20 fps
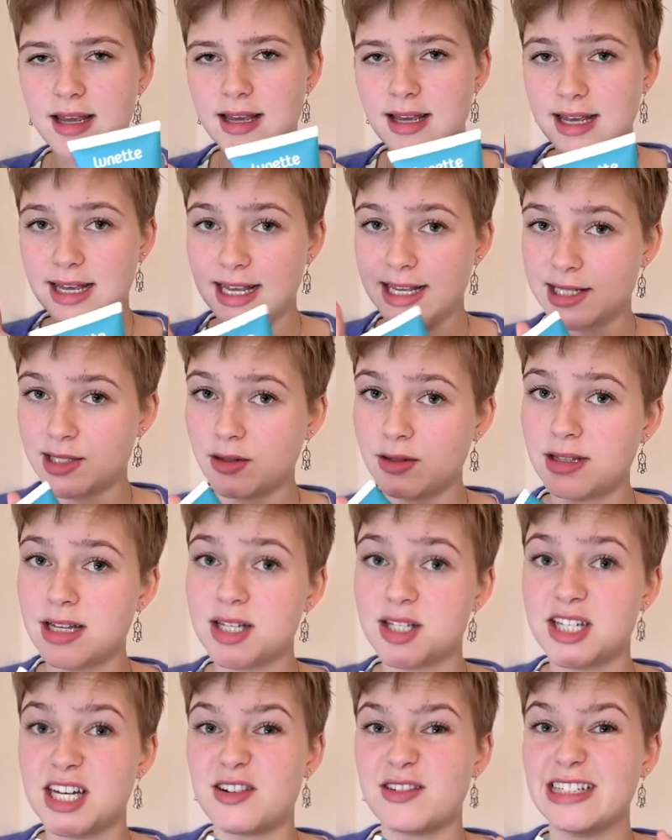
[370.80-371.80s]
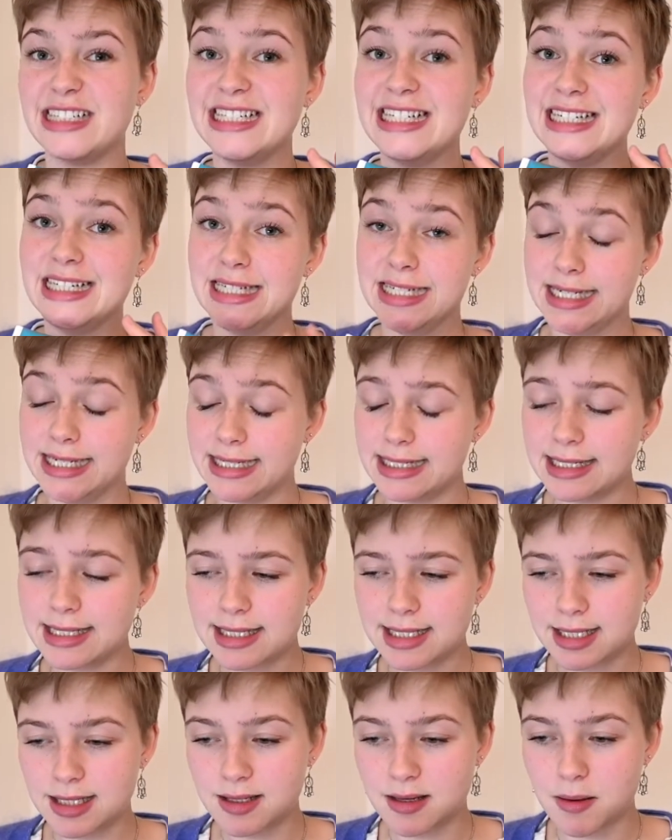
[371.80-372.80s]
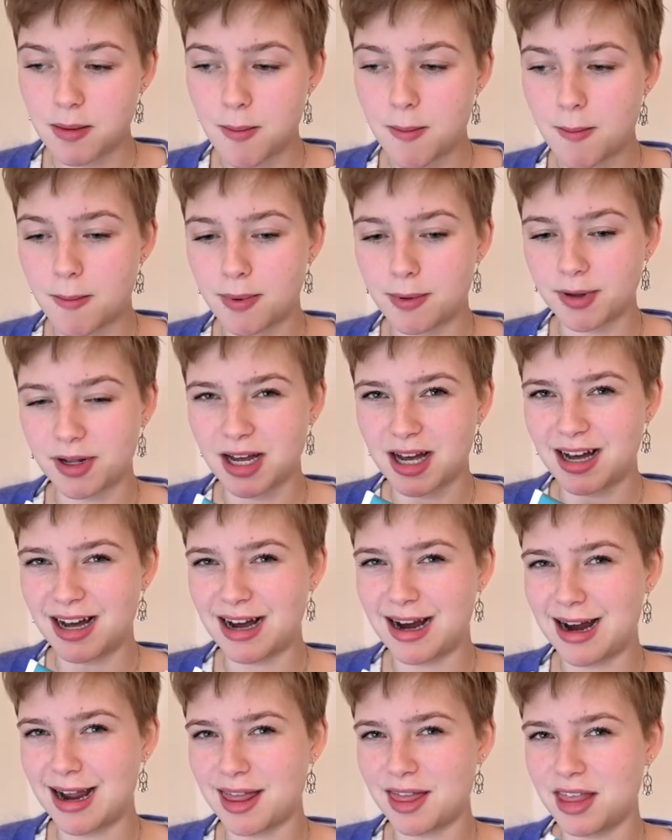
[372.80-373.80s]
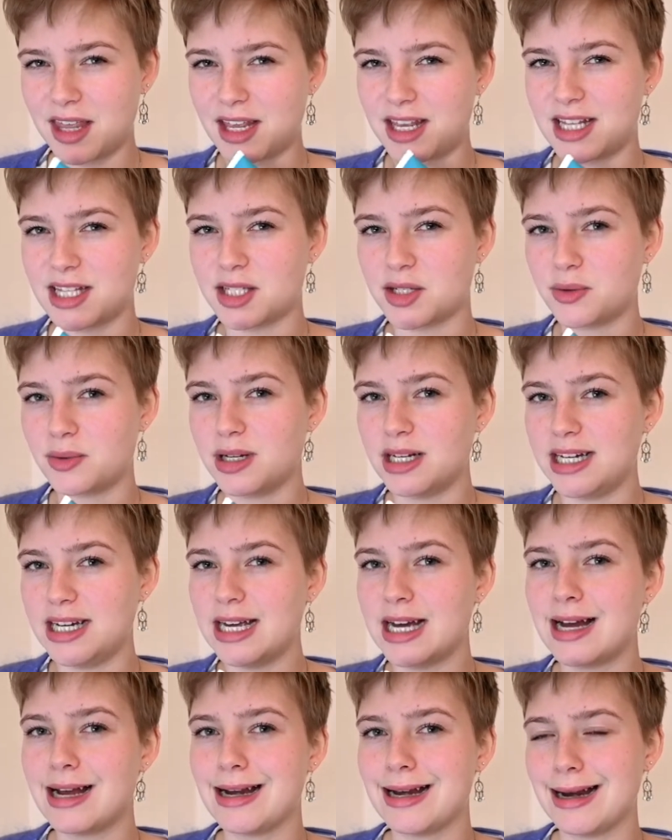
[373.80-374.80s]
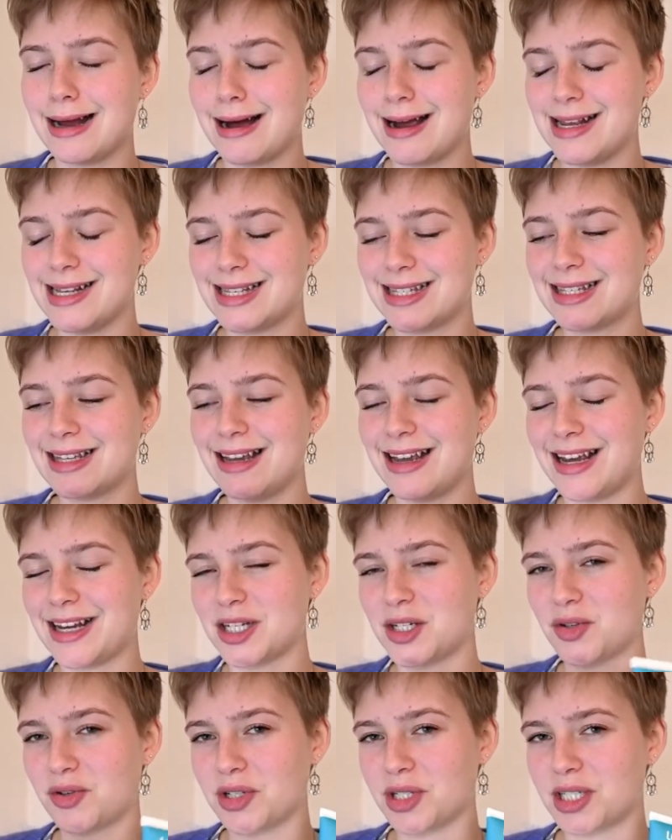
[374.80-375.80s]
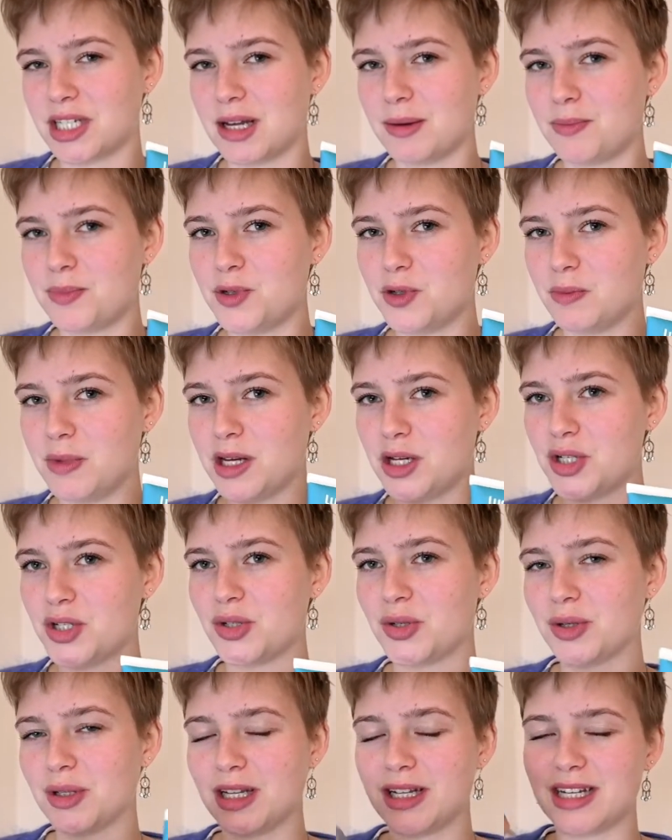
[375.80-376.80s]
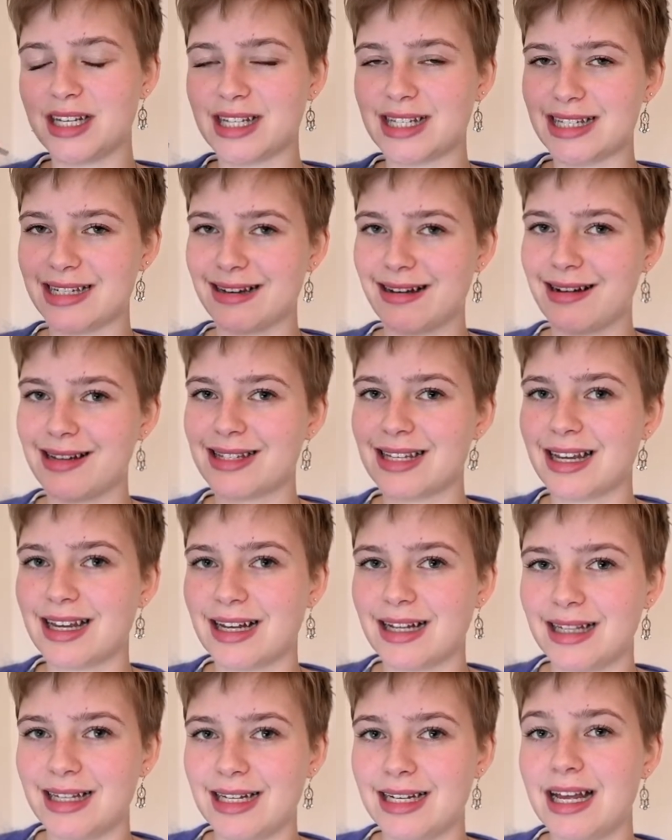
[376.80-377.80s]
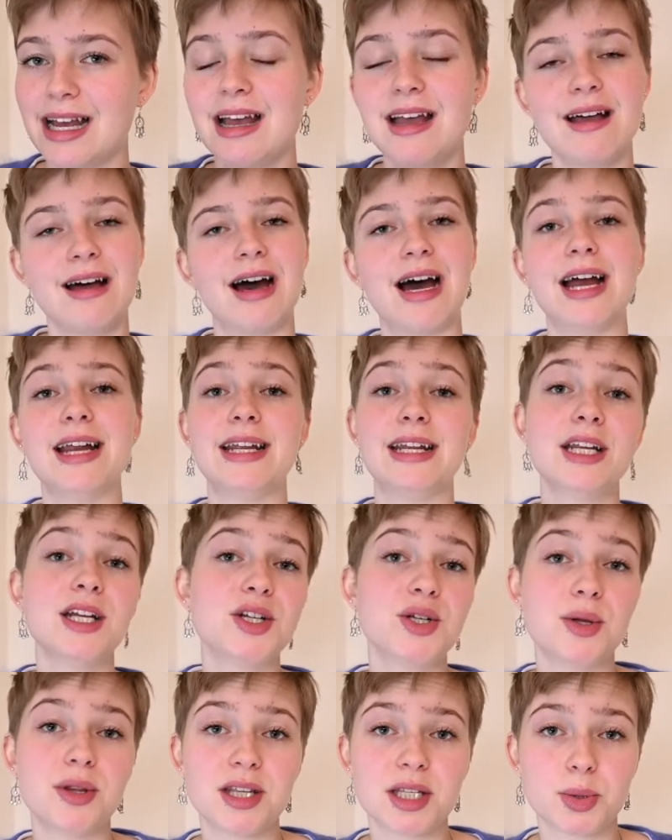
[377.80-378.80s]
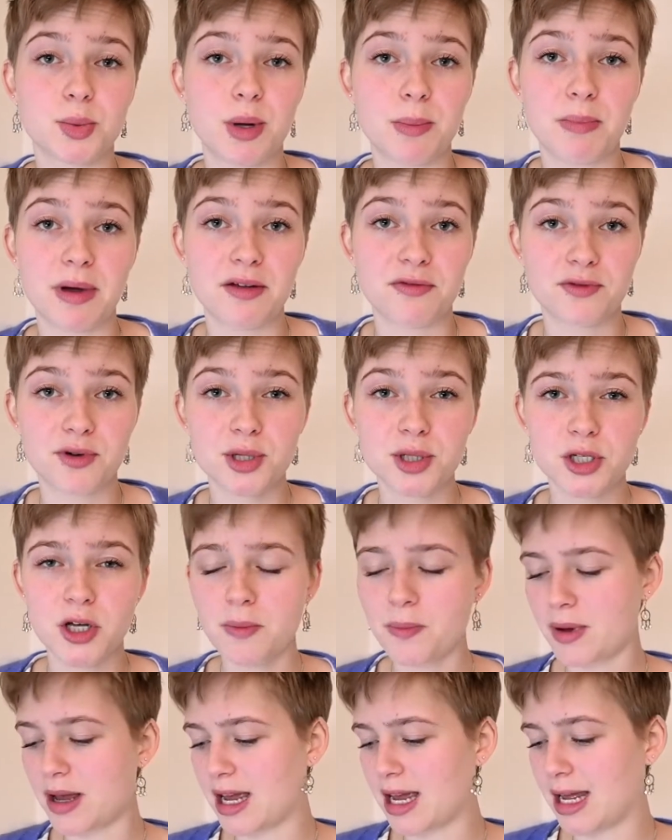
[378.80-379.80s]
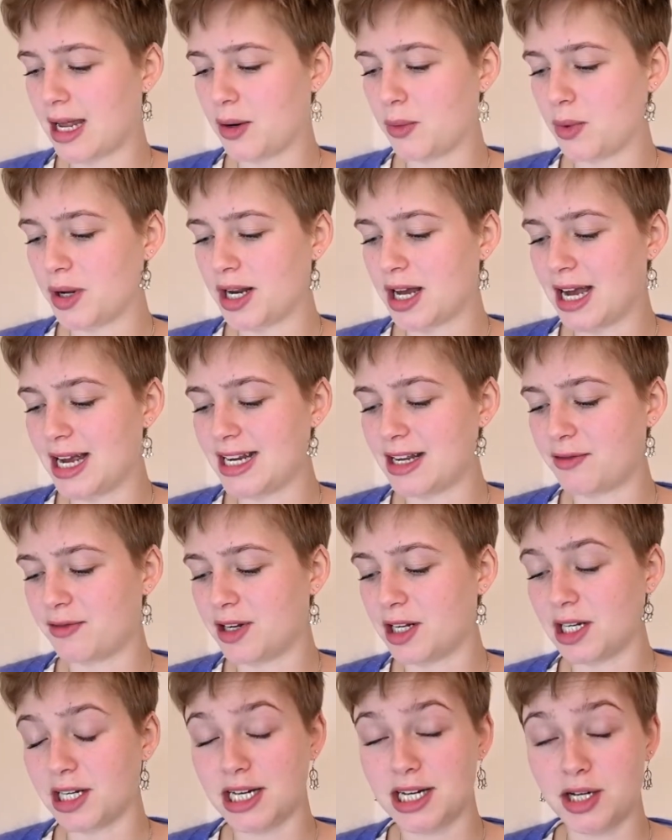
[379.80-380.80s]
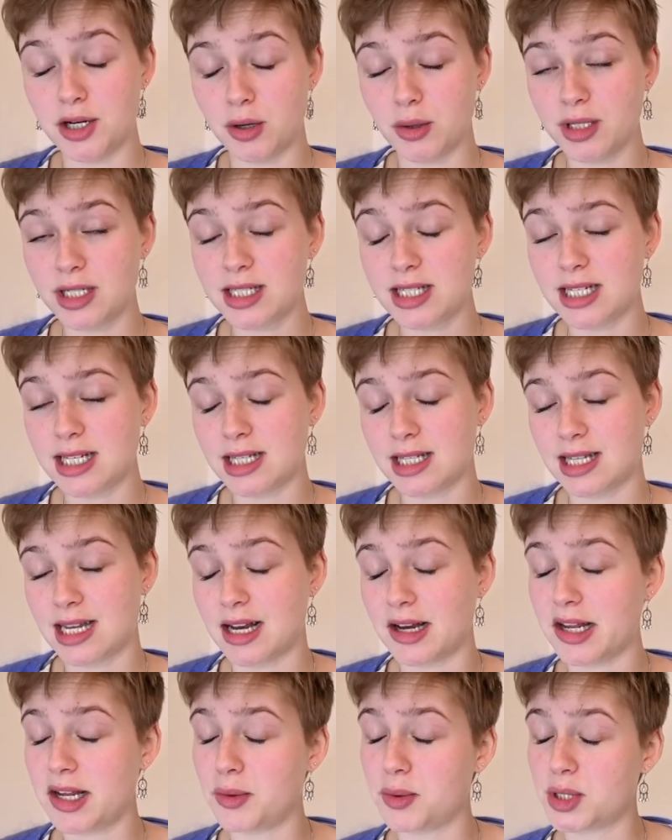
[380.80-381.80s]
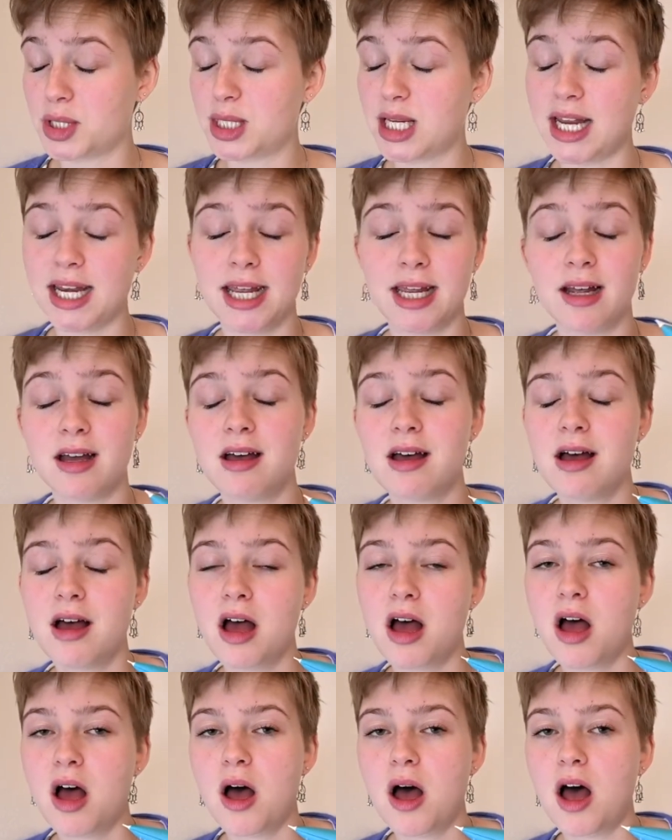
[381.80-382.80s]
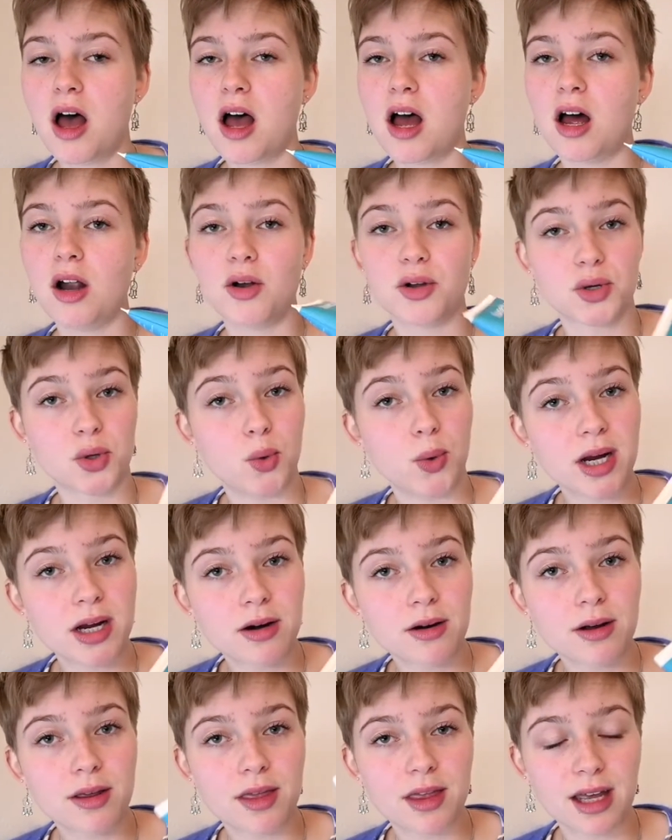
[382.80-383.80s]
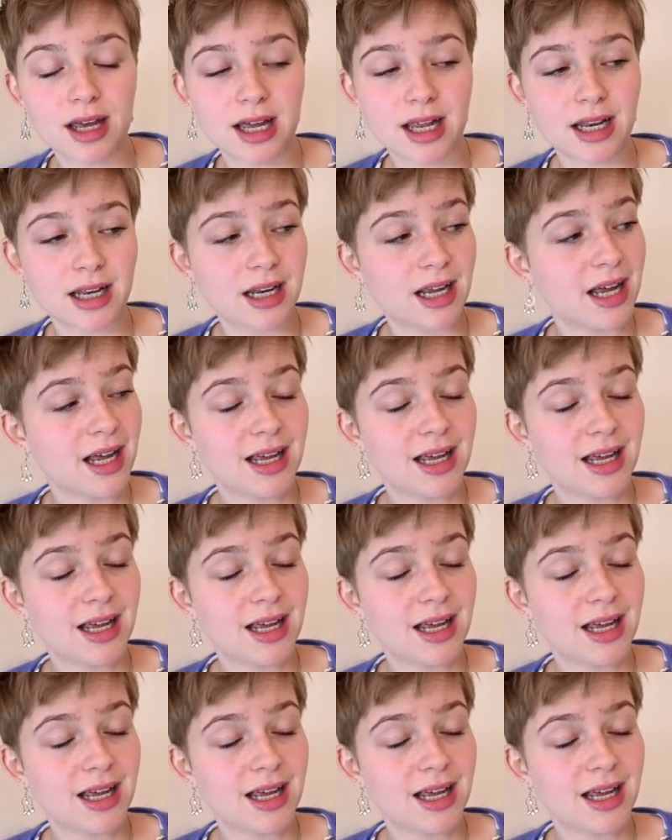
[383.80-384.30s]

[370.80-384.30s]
It's not necessarily needed, but I think it's a really nice extra step to make sure that it's nice and clean. I didn't do this with my first cup, and what I definitely noticed is that it was staining a lot quicker than